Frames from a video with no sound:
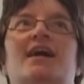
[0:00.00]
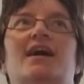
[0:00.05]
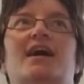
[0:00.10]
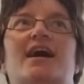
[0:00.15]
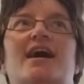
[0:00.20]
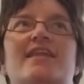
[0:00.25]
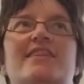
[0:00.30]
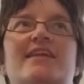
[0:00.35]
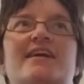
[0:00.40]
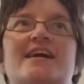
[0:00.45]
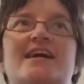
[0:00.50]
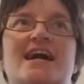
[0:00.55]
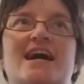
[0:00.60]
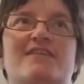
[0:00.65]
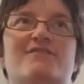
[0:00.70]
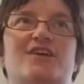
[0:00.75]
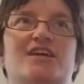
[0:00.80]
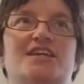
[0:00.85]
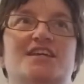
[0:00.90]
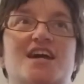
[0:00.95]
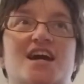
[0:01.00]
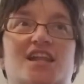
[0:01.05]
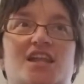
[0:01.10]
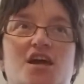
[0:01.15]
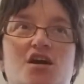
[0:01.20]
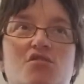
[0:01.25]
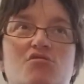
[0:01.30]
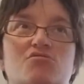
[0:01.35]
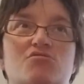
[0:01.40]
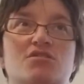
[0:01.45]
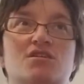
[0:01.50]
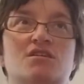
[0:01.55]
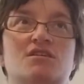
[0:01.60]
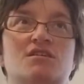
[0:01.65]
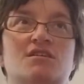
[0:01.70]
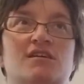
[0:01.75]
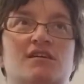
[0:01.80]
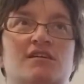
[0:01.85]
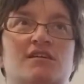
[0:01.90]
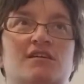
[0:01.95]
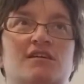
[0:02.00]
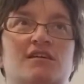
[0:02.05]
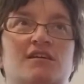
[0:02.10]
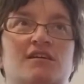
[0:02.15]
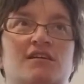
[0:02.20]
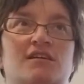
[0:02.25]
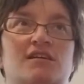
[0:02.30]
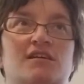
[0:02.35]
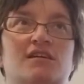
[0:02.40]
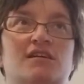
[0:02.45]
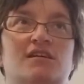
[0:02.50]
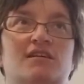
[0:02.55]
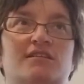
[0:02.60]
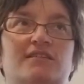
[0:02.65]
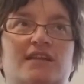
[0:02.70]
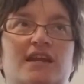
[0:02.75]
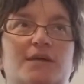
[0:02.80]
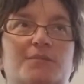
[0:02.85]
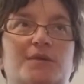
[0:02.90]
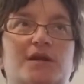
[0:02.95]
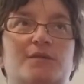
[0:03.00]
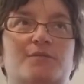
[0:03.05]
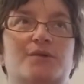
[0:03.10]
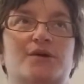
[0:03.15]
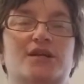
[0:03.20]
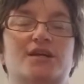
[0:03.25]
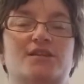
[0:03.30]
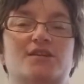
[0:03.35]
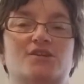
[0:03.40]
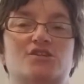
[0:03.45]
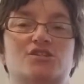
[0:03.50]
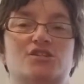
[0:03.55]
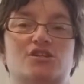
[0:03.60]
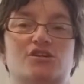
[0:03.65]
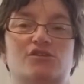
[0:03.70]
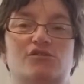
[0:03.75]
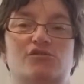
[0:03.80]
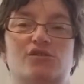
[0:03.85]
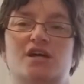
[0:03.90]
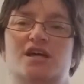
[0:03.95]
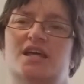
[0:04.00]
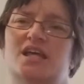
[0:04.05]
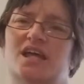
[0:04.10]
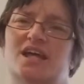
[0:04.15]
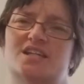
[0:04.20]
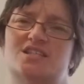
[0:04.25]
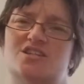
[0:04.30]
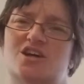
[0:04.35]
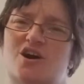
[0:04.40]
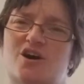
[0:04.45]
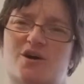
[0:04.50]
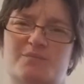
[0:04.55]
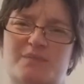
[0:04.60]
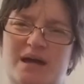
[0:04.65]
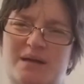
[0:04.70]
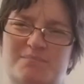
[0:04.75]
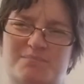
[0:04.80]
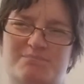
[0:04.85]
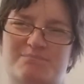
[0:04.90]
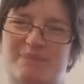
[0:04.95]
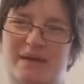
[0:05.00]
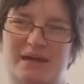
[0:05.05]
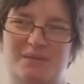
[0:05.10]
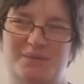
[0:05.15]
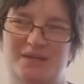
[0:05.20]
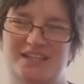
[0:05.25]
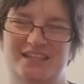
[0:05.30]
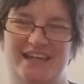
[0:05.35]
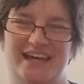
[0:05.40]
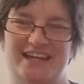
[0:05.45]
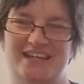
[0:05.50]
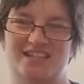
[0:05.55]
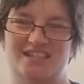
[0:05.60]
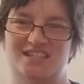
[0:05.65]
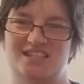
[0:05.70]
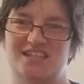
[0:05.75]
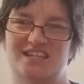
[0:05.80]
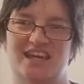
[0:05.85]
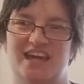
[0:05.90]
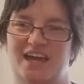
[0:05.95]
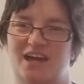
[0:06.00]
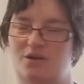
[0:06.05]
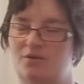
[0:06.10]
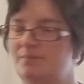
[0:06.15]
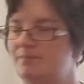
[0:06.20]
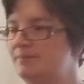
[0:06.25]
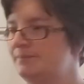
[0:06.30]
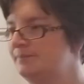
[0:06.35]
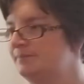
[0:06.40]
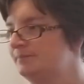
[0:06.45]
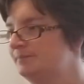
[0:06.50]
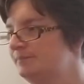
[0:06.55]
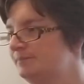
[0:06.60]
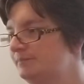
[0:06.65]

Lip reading: I think I have a yellow that I'm going to put in there too. It's all my baby like DK.